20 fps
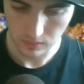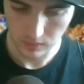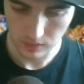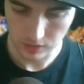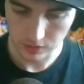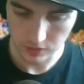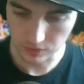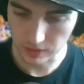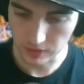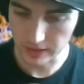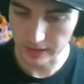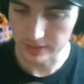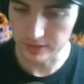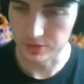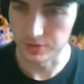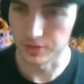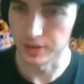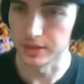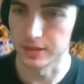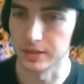It's really
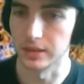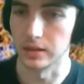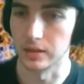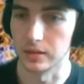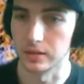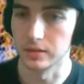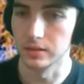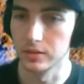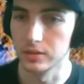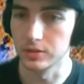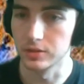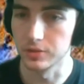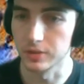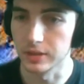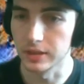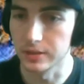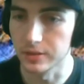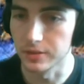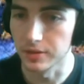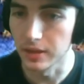interesting. It's
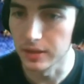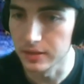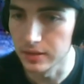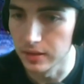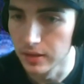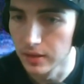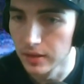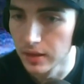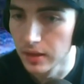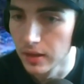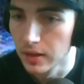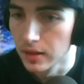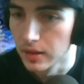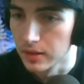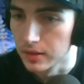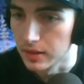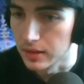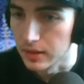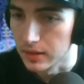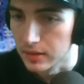really interesting
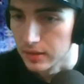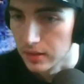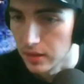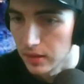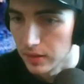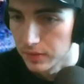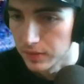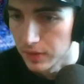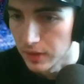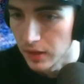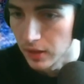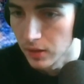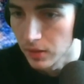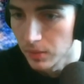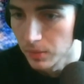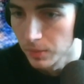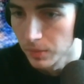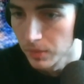stuff, you know?